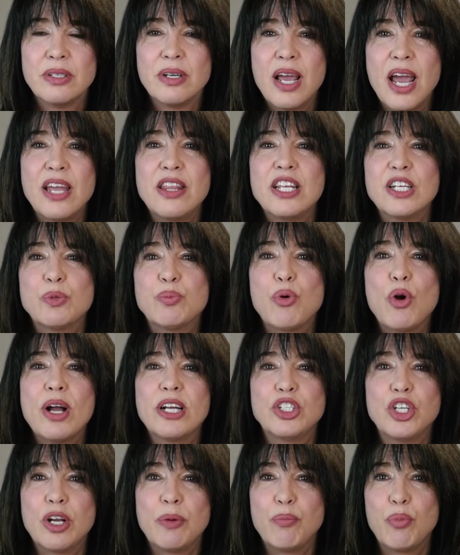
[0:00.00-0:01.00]
And this
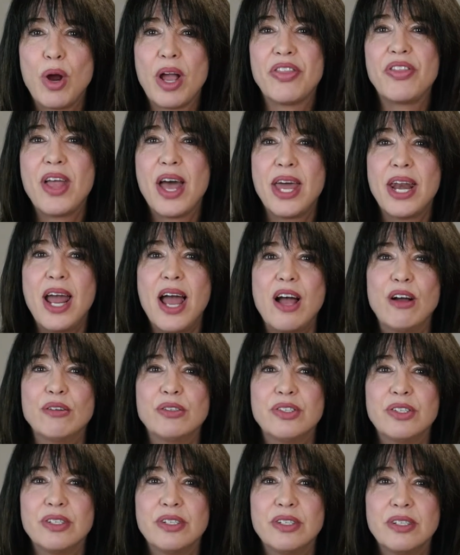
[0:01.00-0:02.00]
project brought that
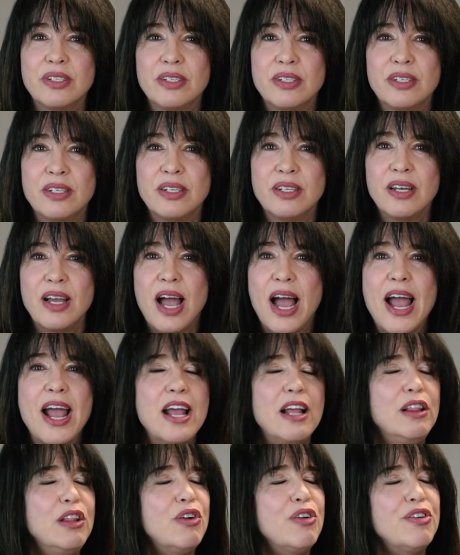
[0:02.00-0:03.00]
out. I
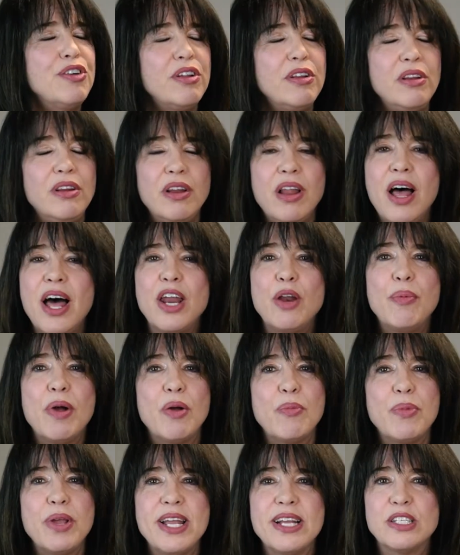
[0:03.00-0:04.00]
learned a lot
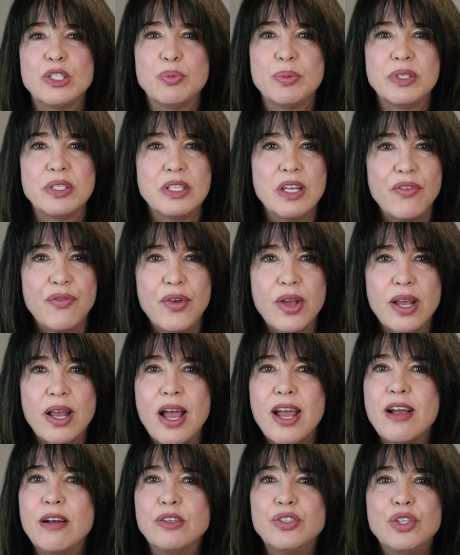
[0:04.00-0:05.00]
about being specific.
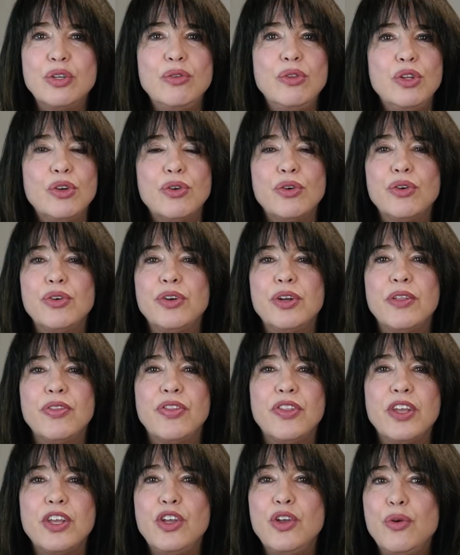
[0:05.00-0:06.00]
I also learned
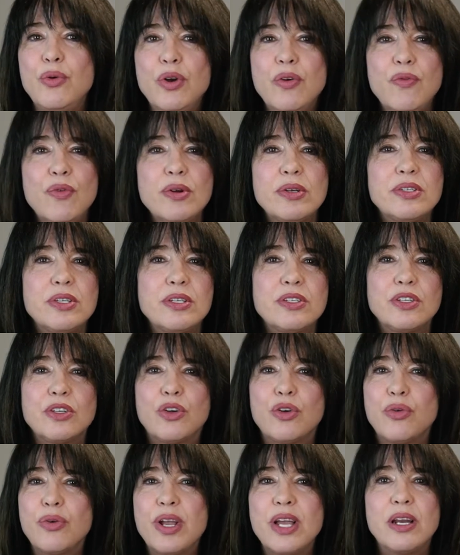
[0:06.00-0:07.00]
the universe is a
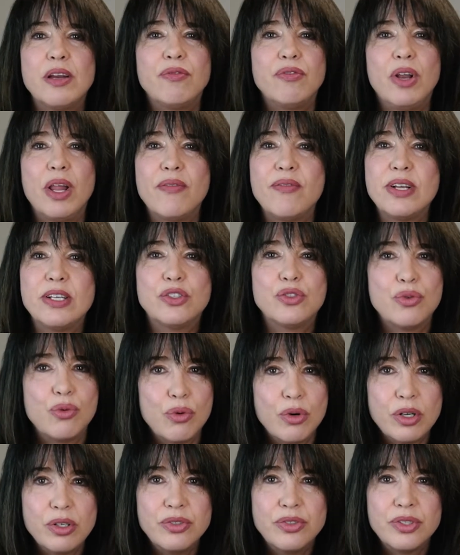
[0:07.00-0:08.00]
creative, loving
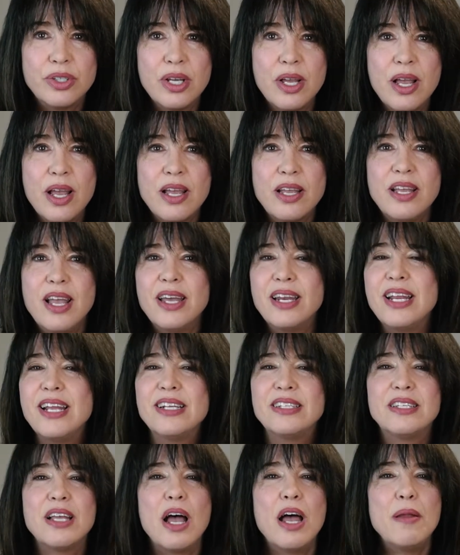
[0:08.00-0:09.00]
source, yet
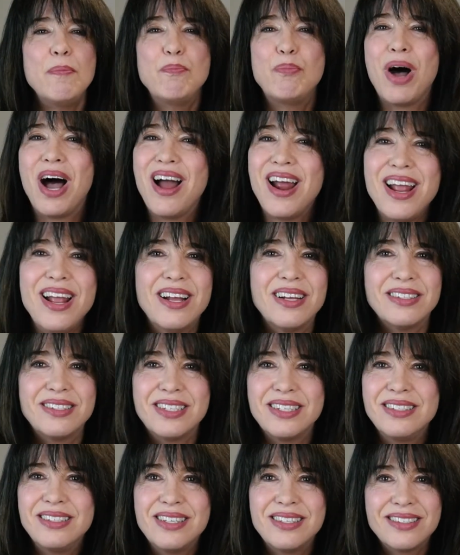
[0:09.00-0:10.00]
it's unbiased
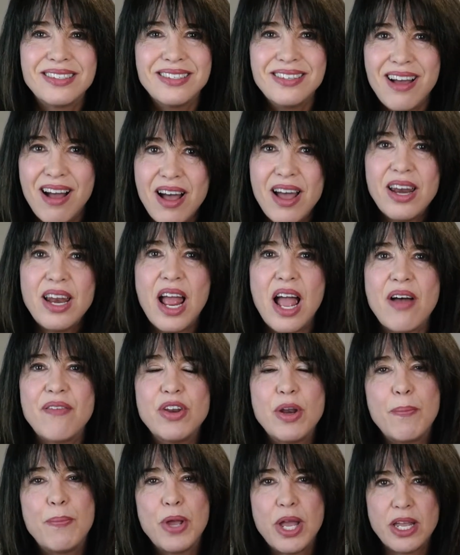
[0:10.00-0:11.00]
and does not have
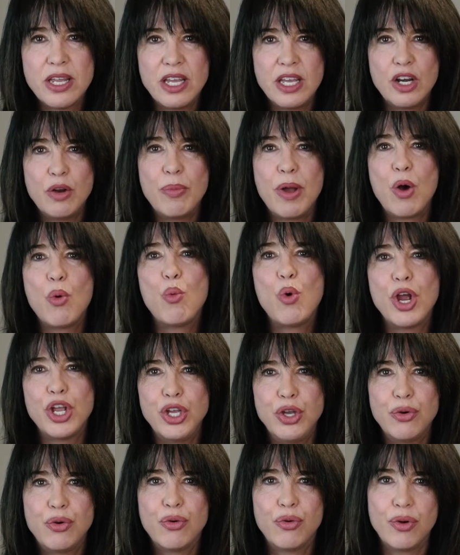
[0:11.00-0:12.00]
an opinion about what
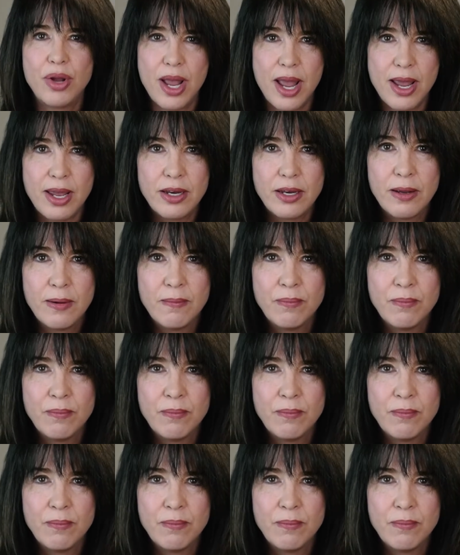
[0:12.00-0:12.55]
you create.